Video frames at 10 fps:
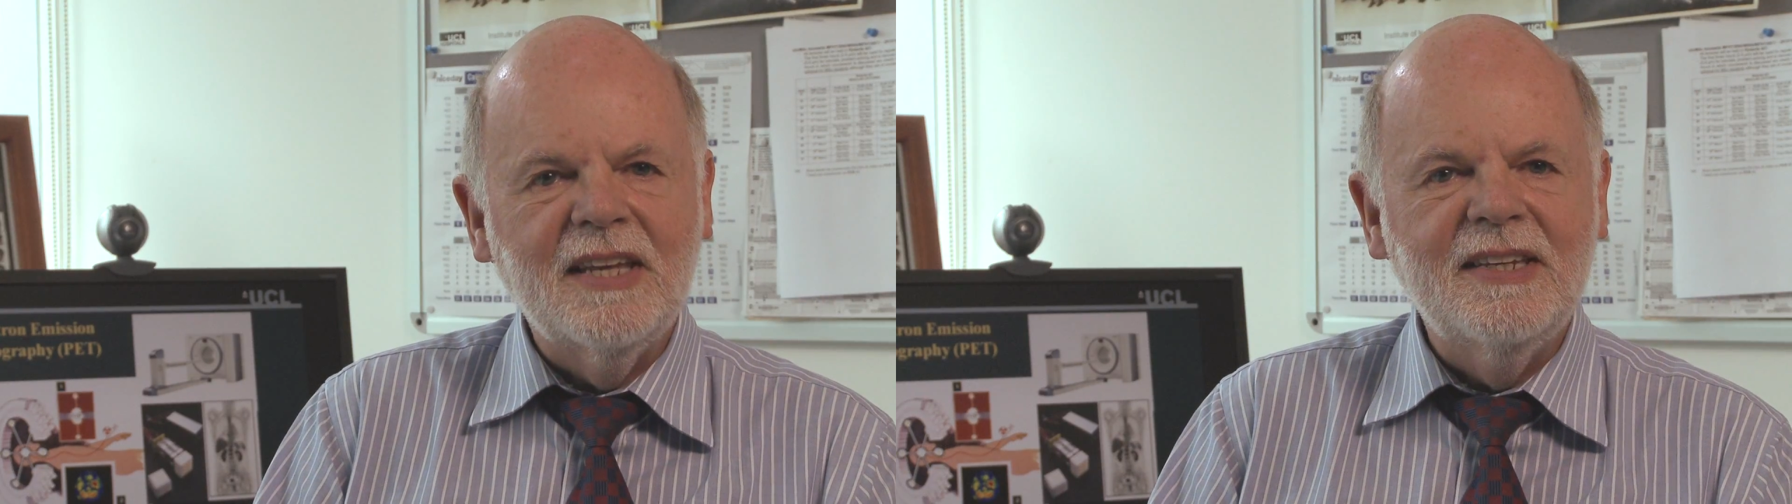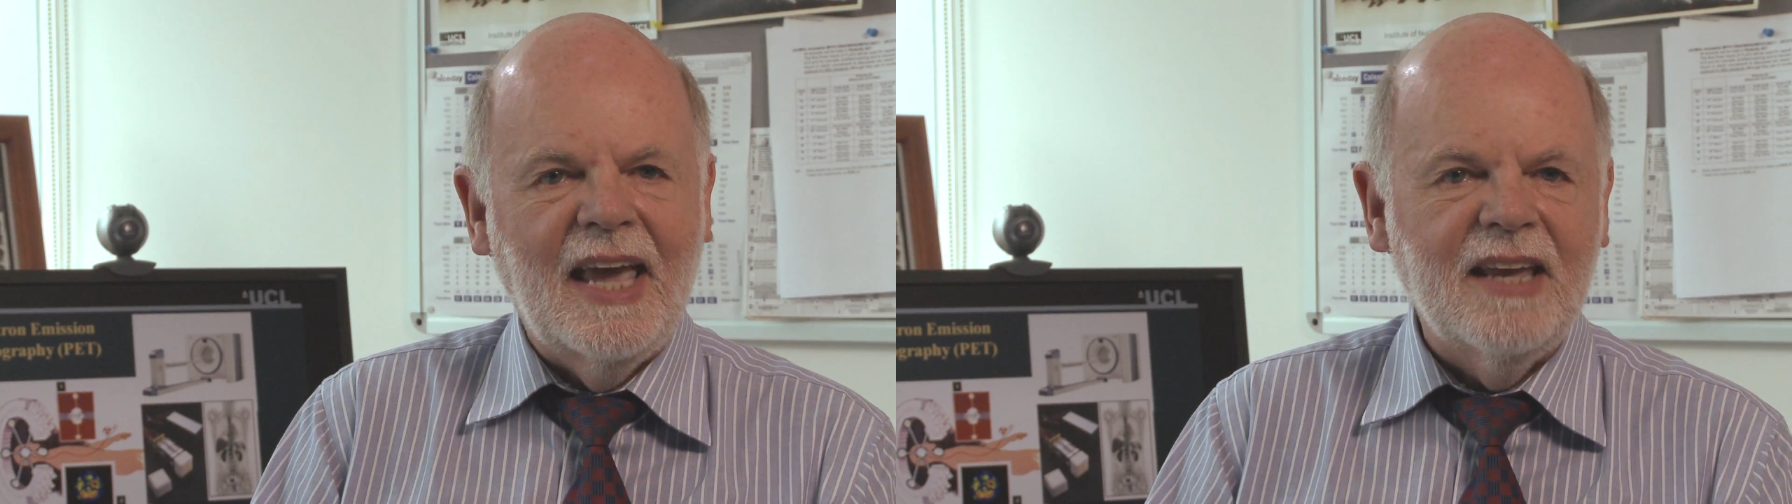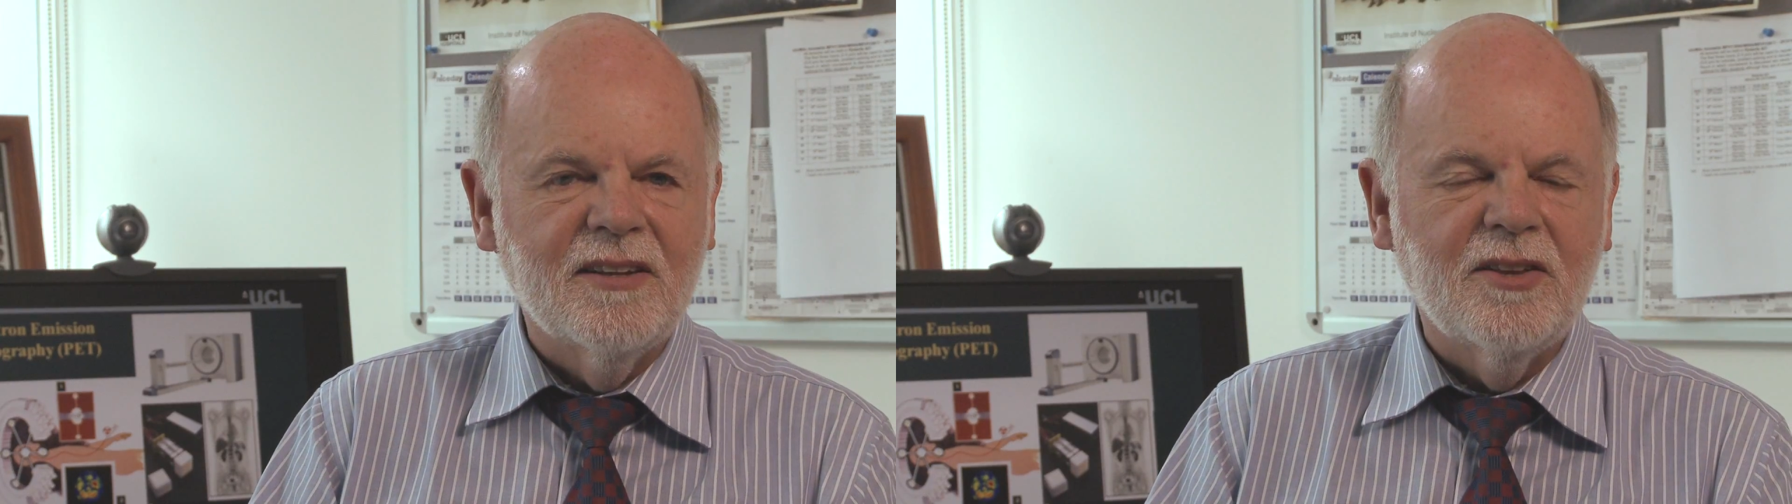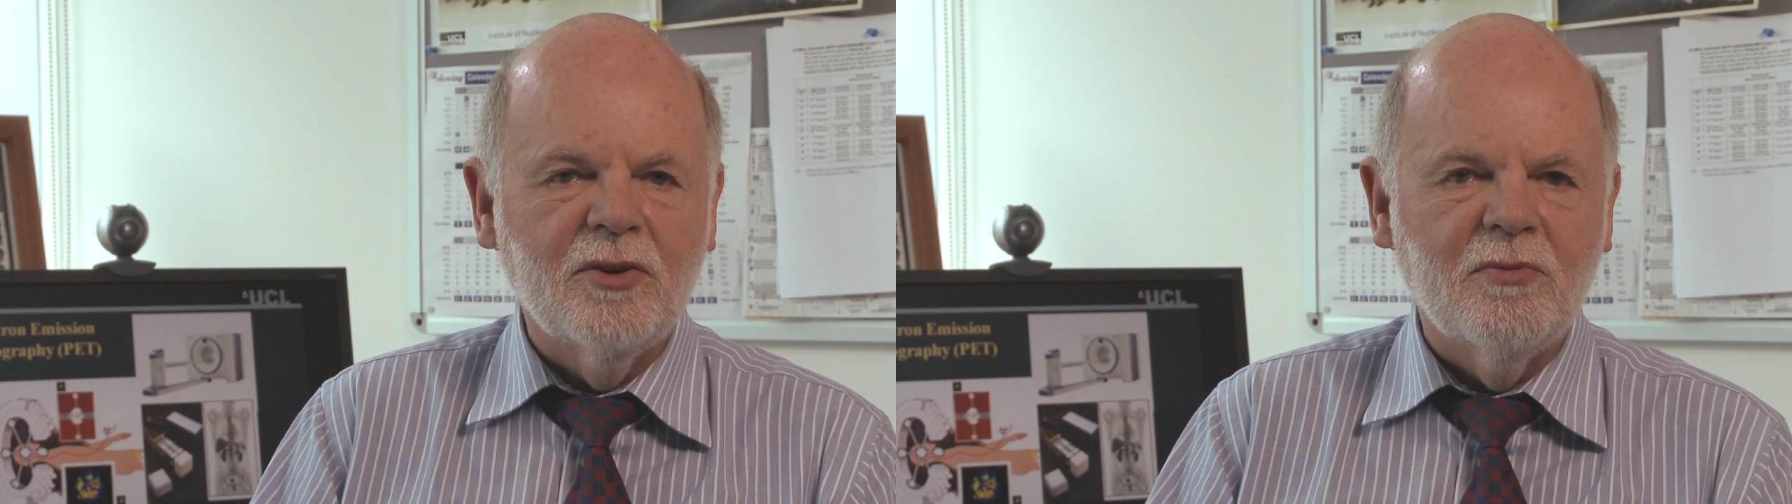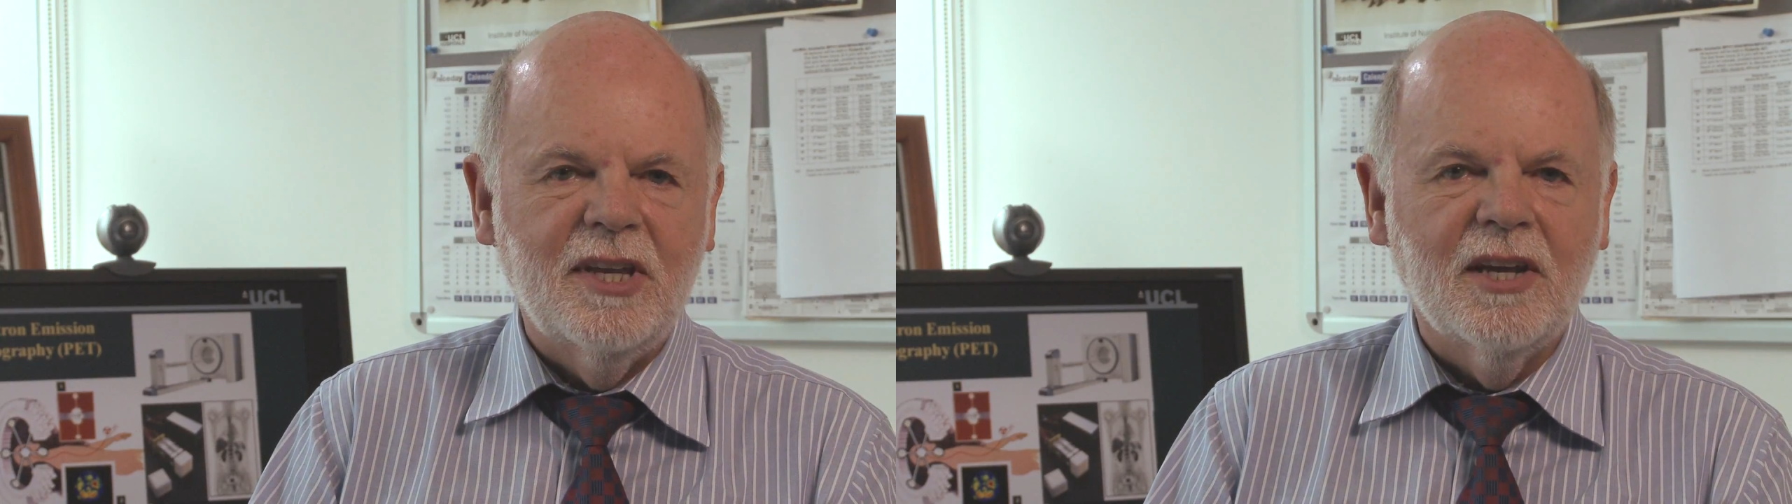data that
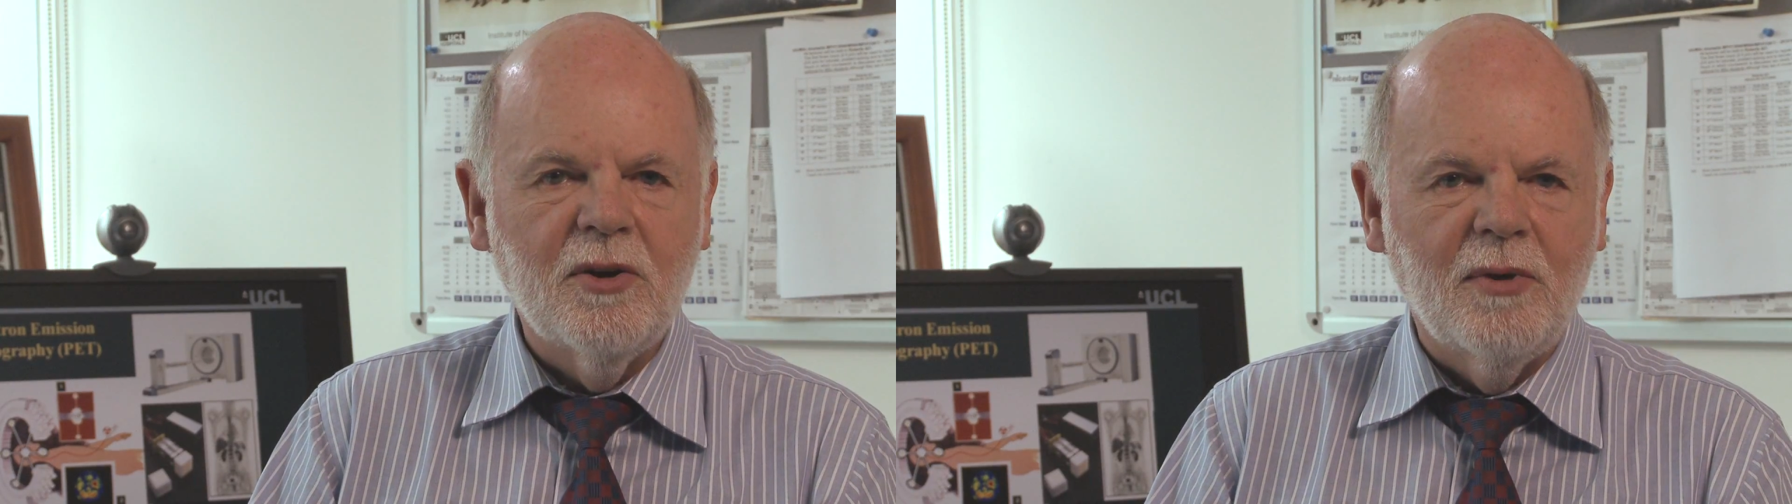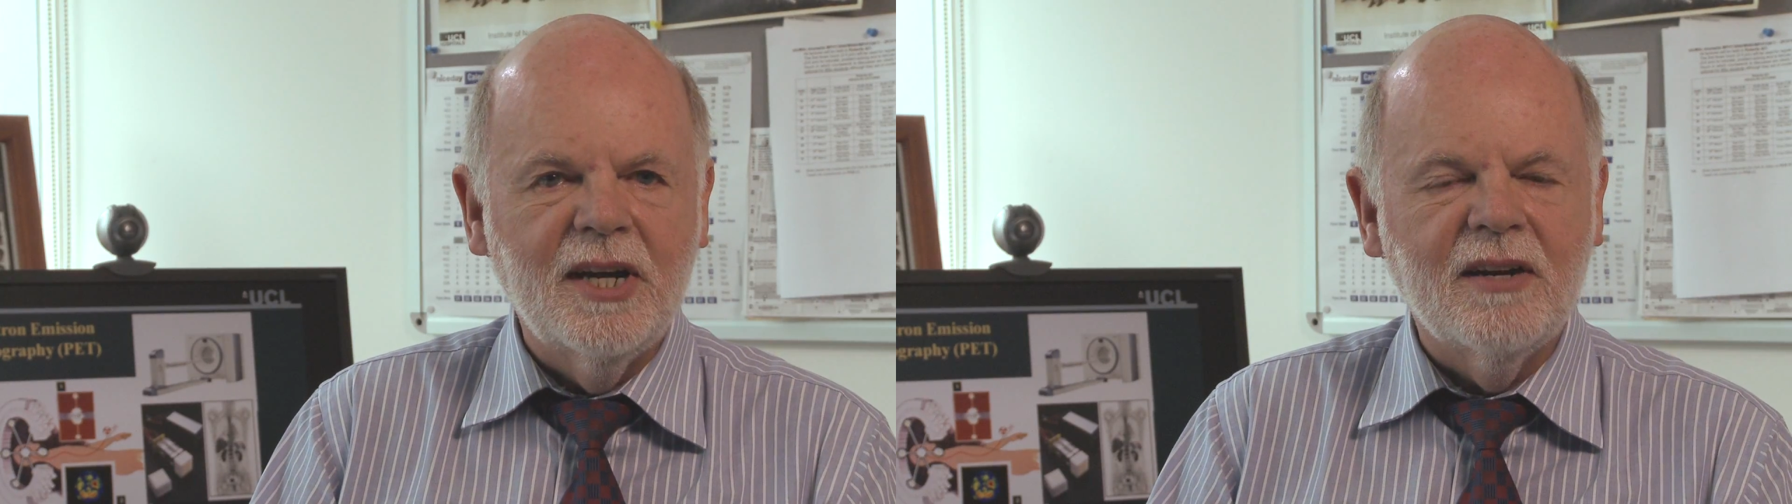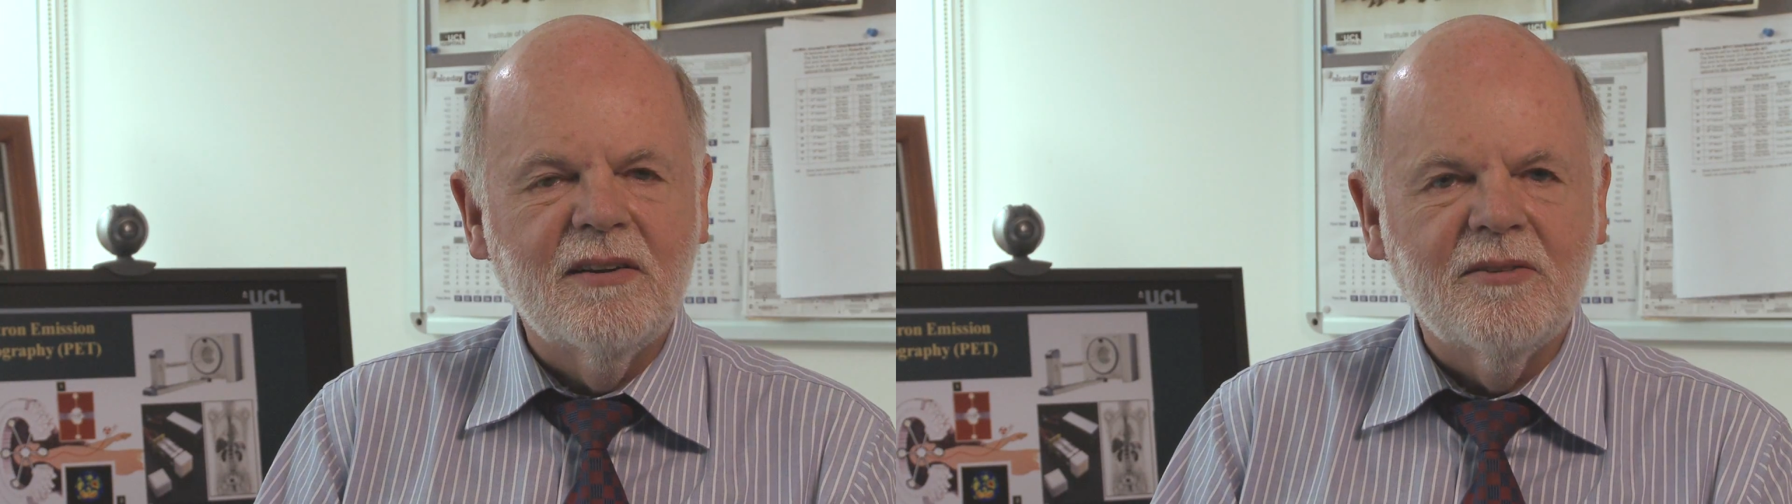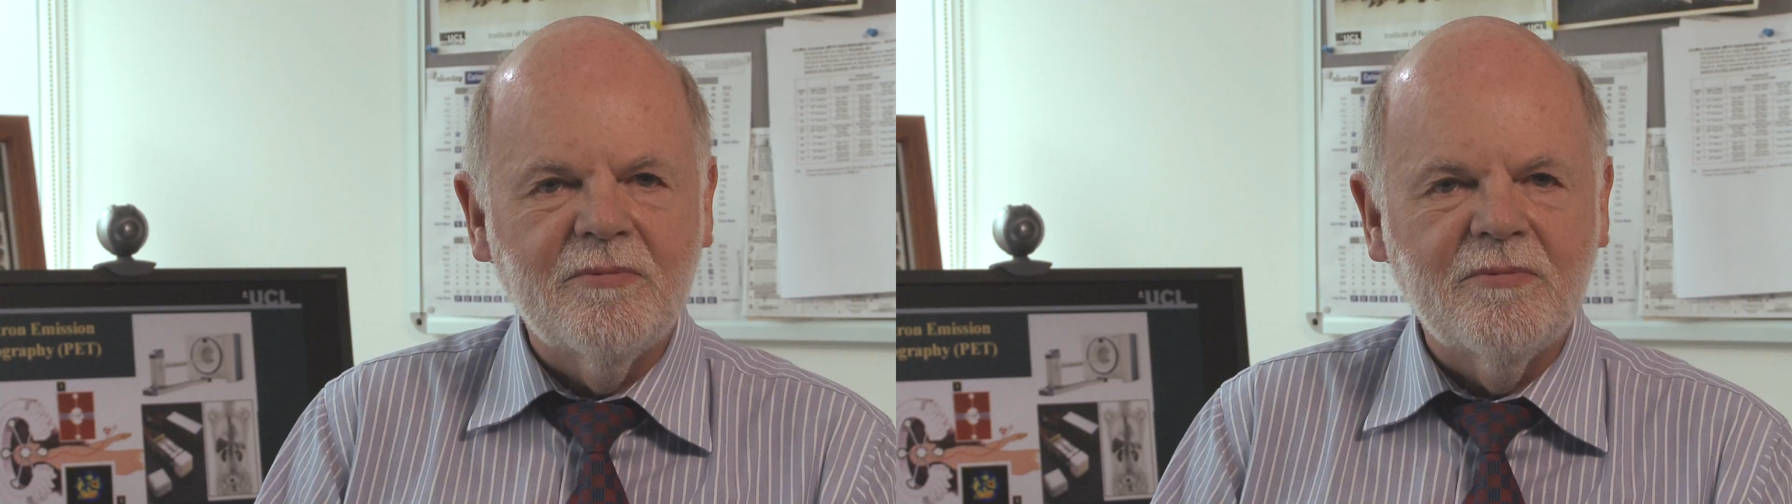we acquire.